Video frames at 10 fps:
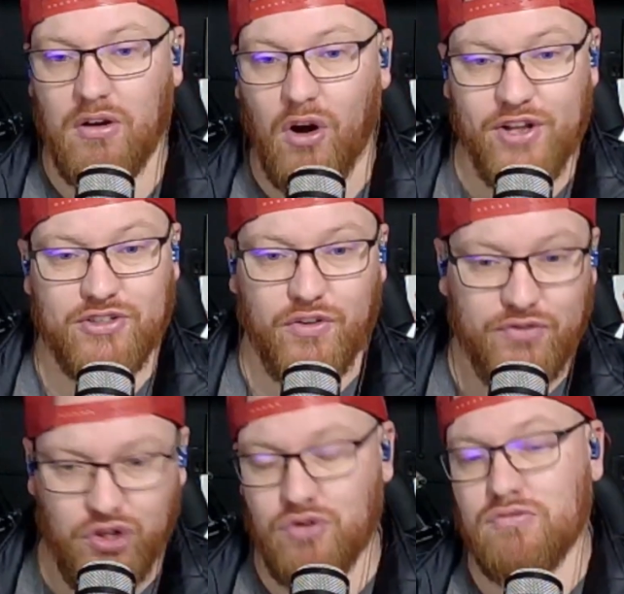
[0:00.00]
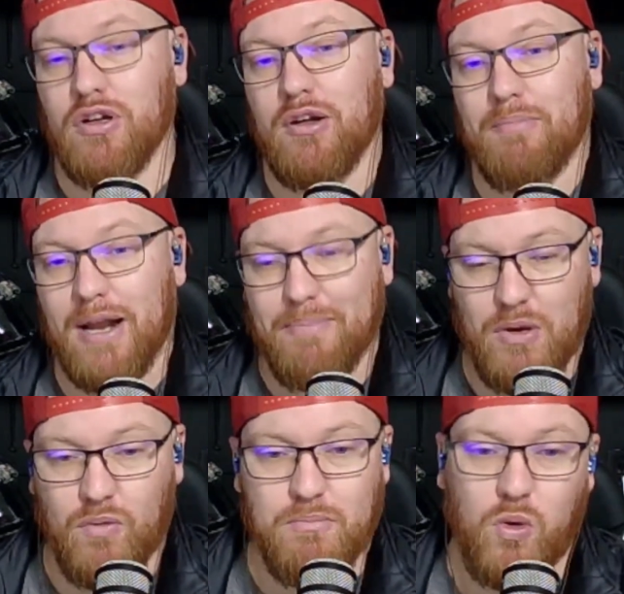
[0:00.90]
Already served two. By it
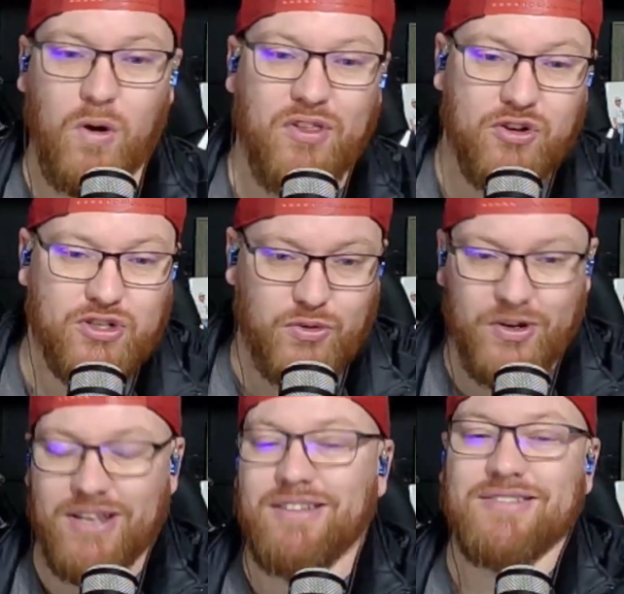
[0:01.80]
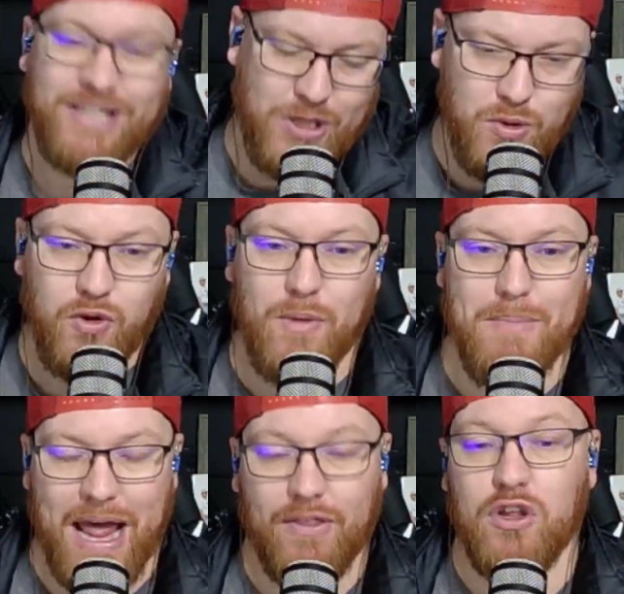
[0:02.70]
being one more, there's three. You do the
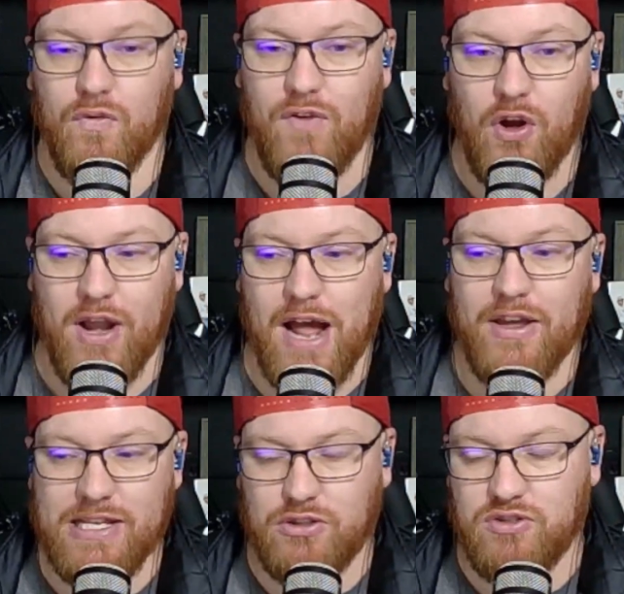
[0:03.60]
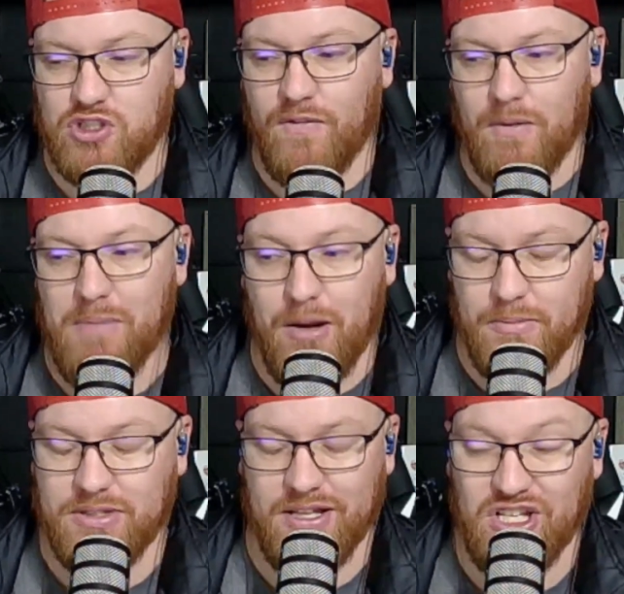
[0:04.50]
math. You figure it out. He's serving
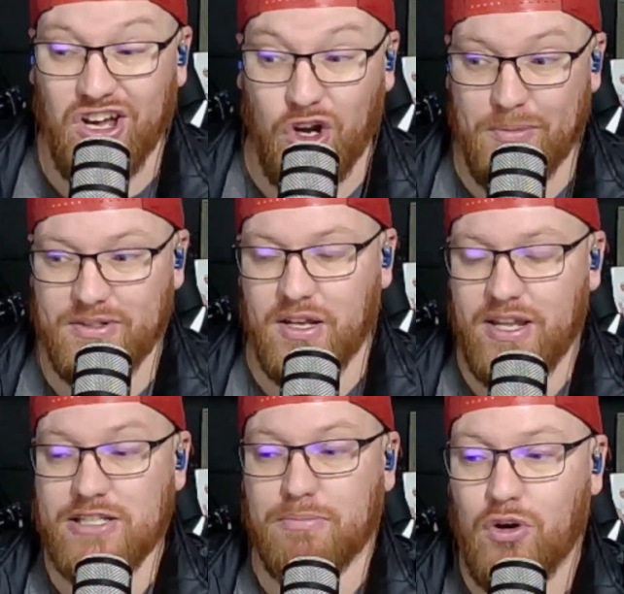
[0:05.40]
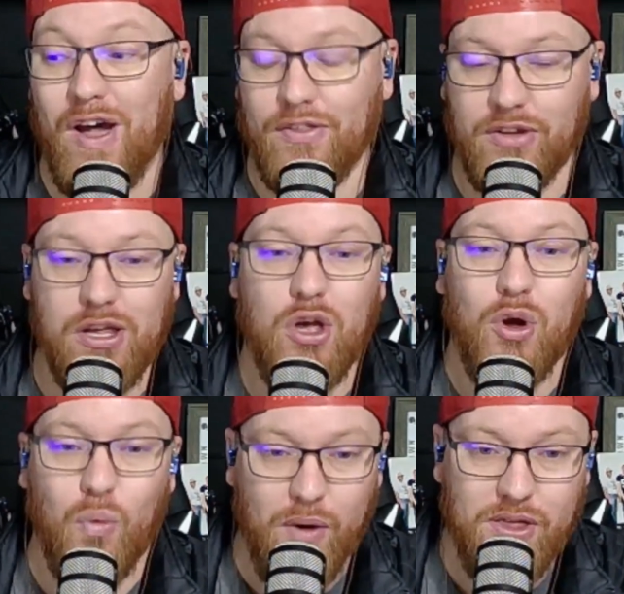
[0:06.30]
minimum sentence 100%. He's a pro athlete
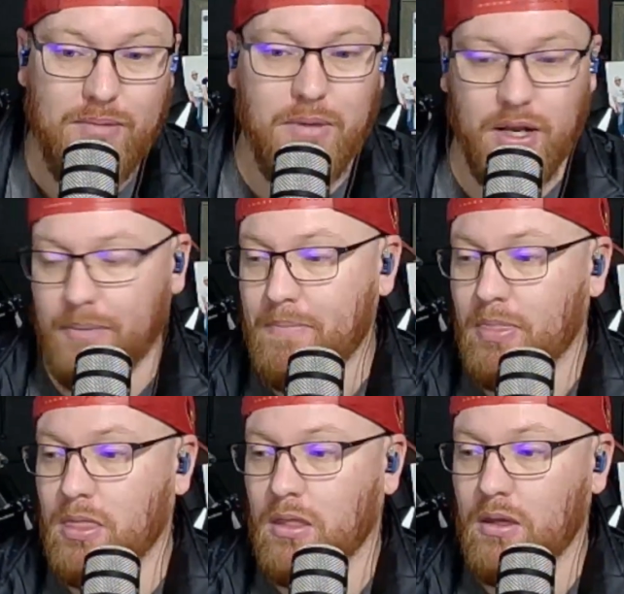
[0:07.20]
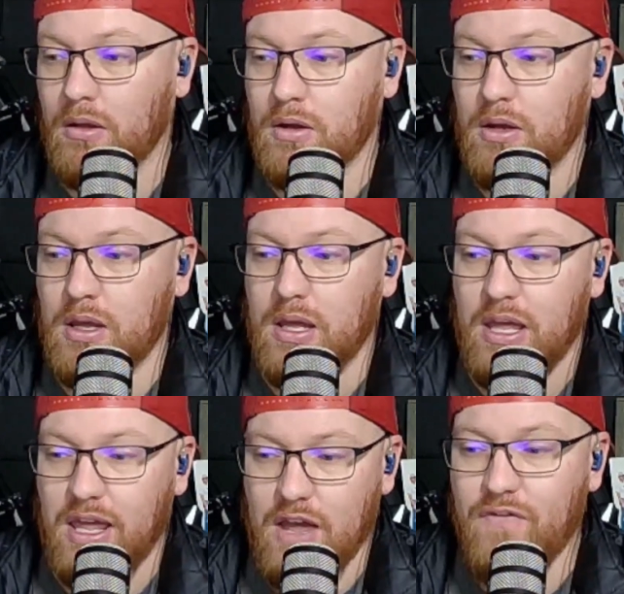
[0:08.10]
with money.
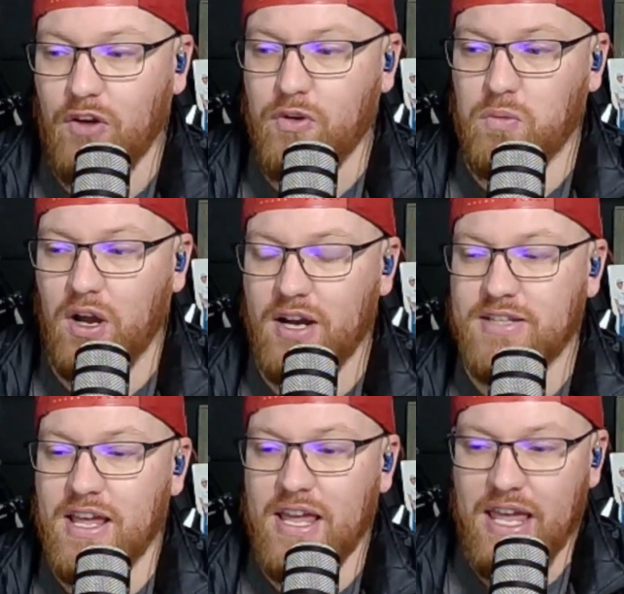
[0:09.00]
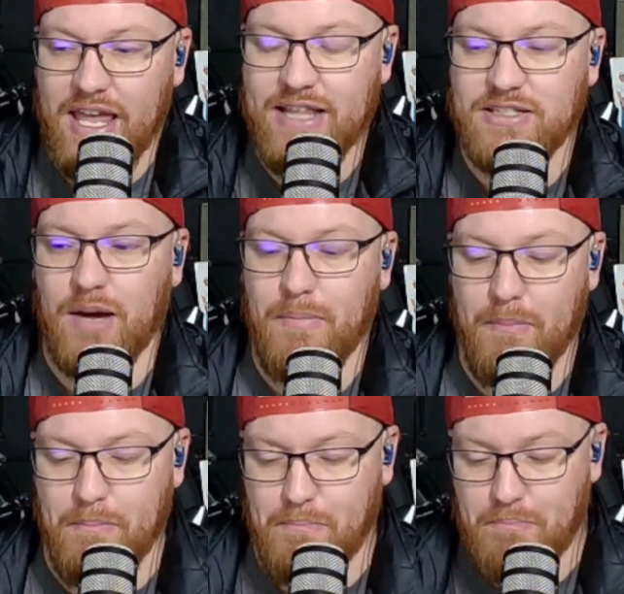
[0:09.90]
If Henry Ruggs ends up
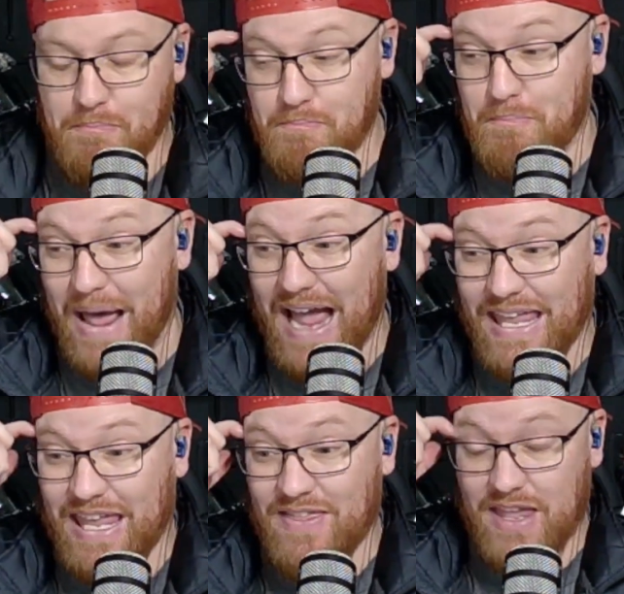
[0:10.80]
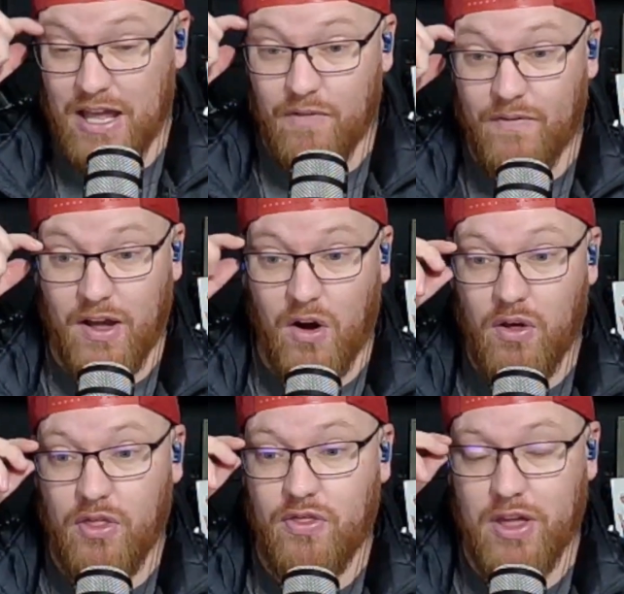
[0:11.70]
back in the
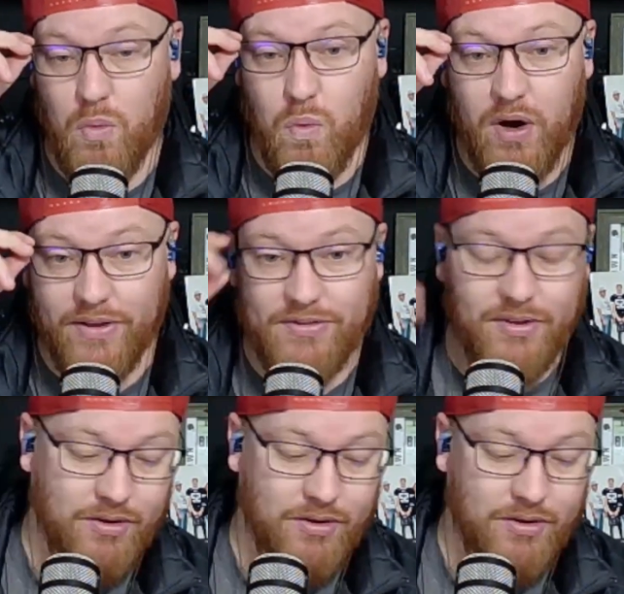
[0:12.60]
NFL, then what?